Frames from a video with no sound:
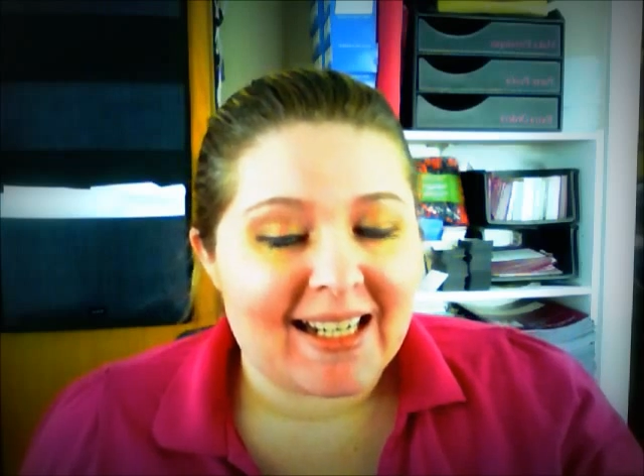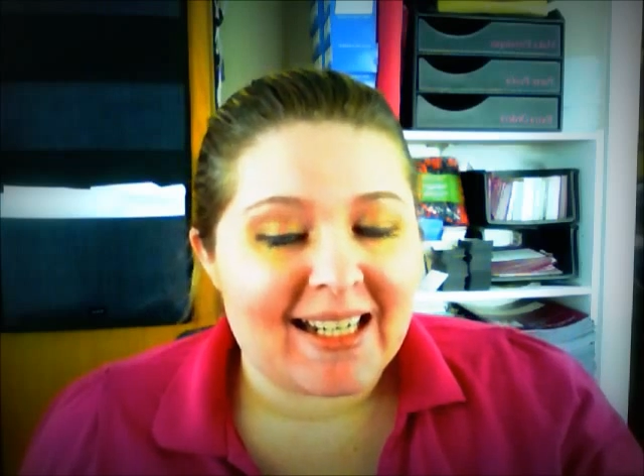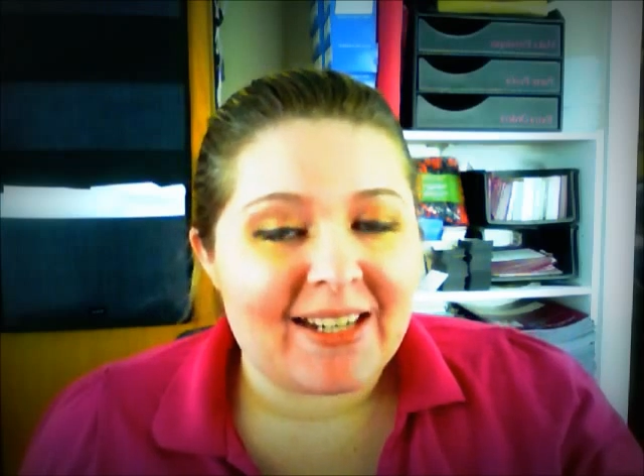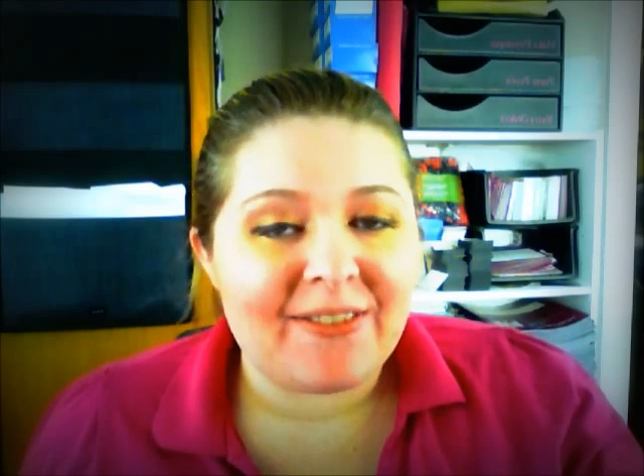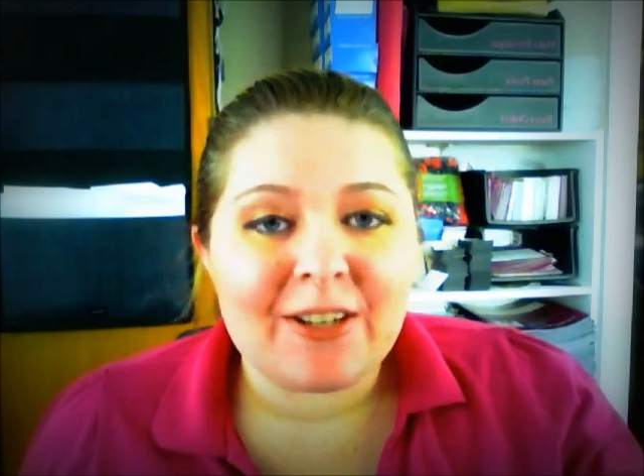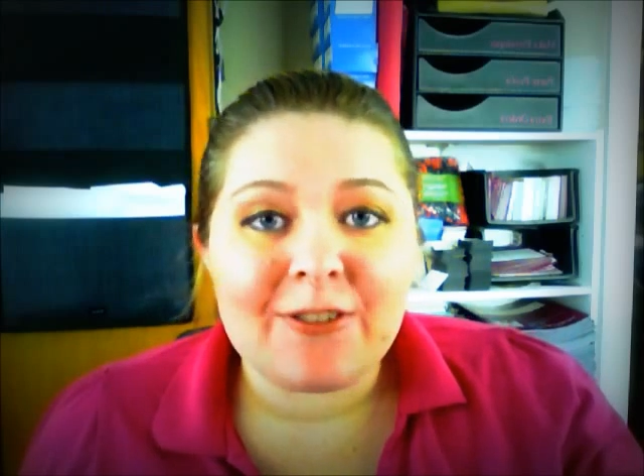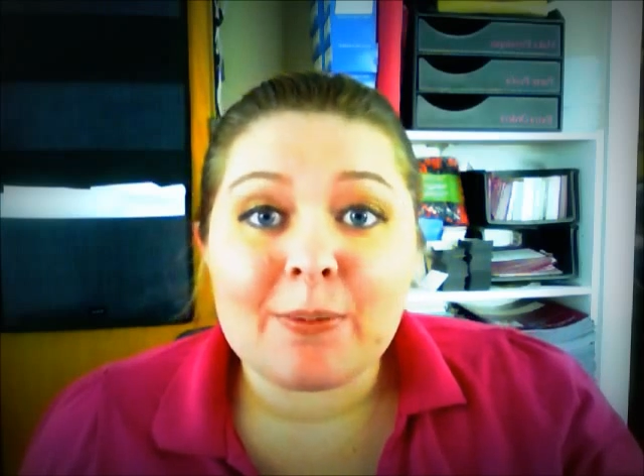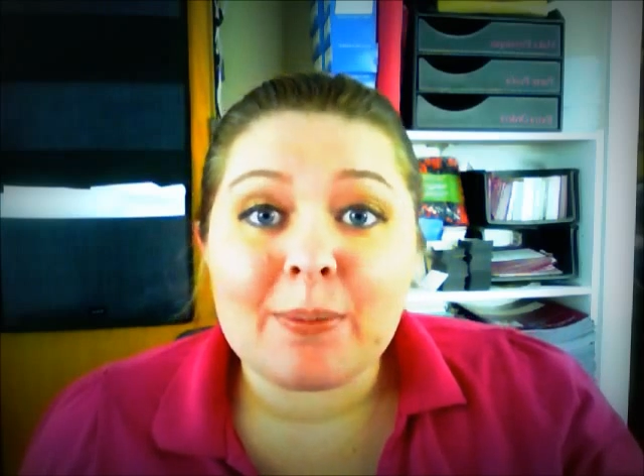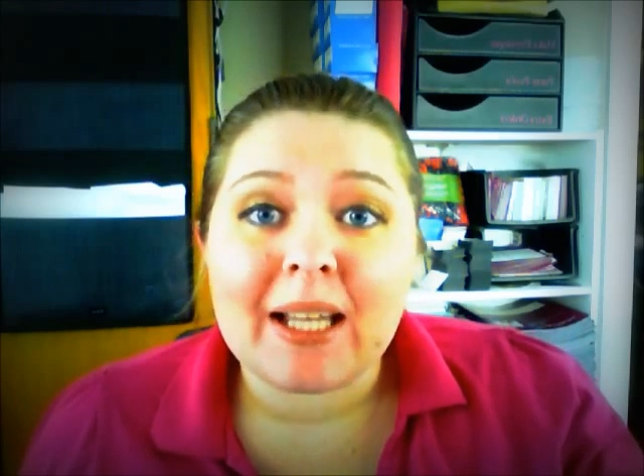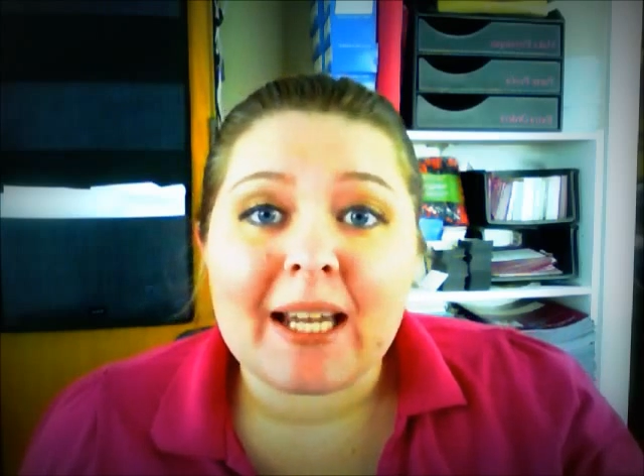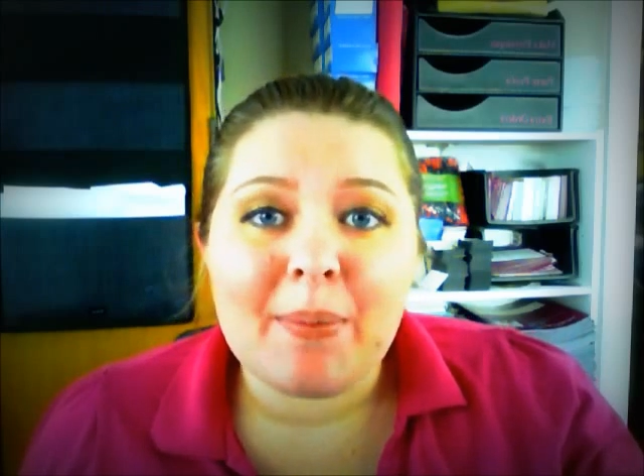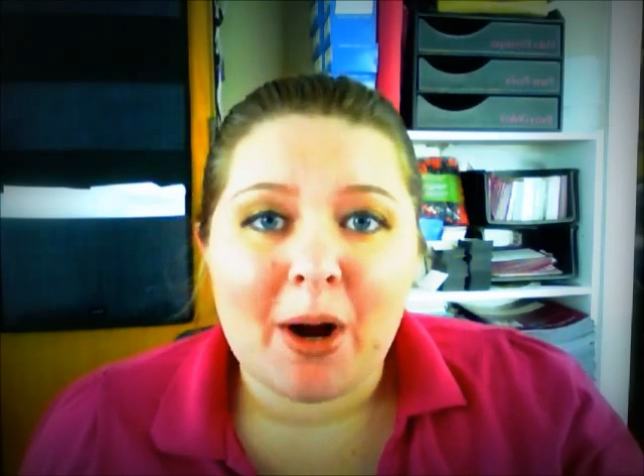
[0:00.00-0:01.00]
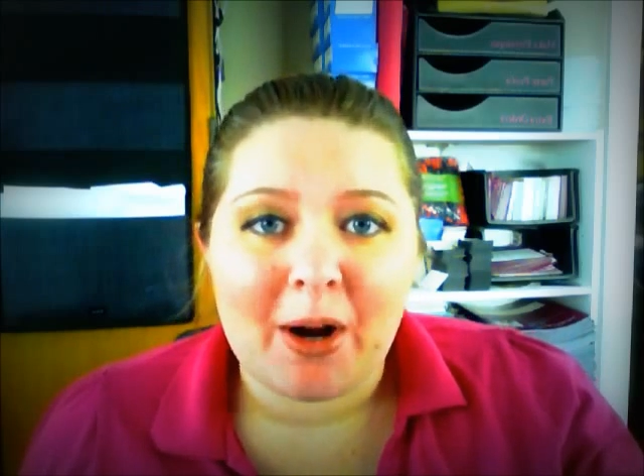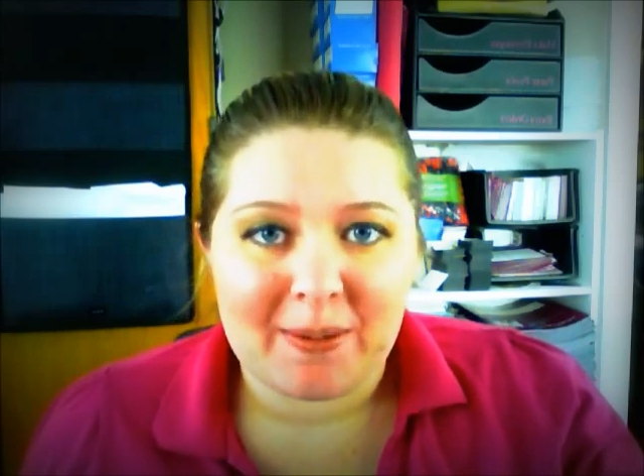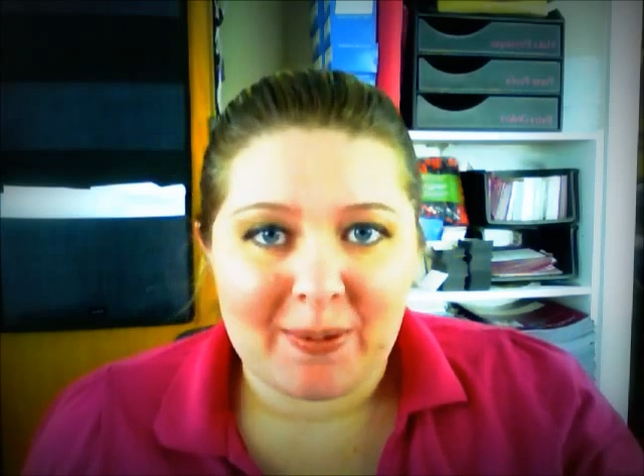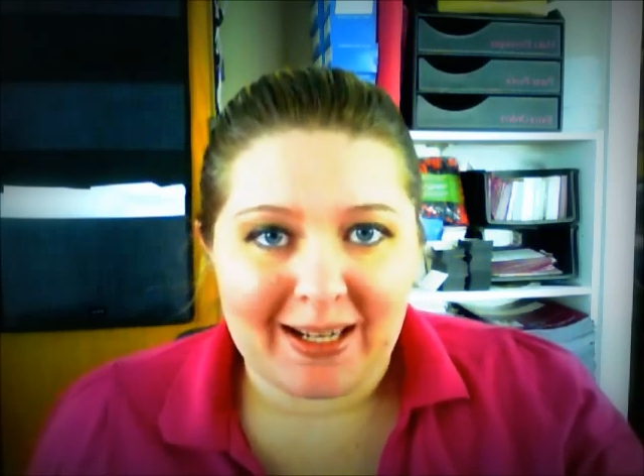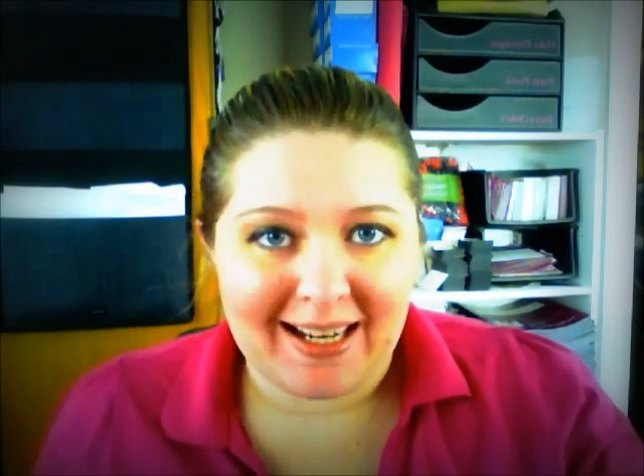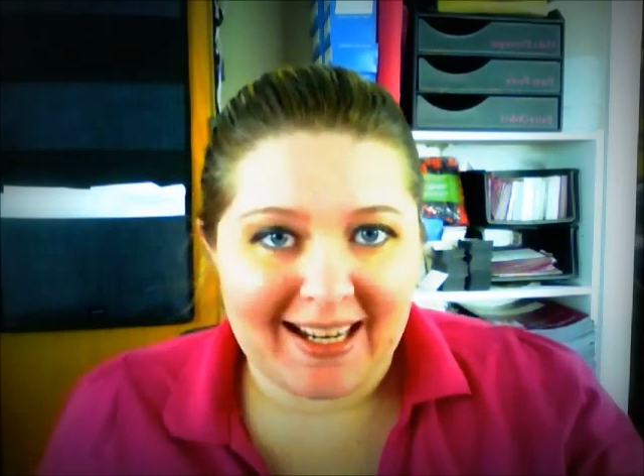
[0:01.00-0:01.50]
even if you play party
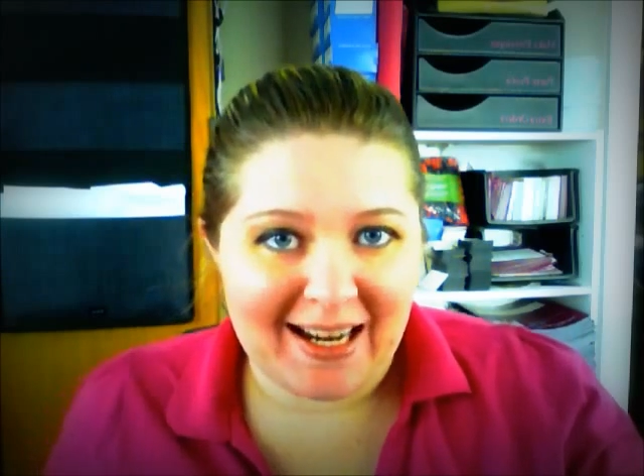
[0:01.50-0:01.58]
booking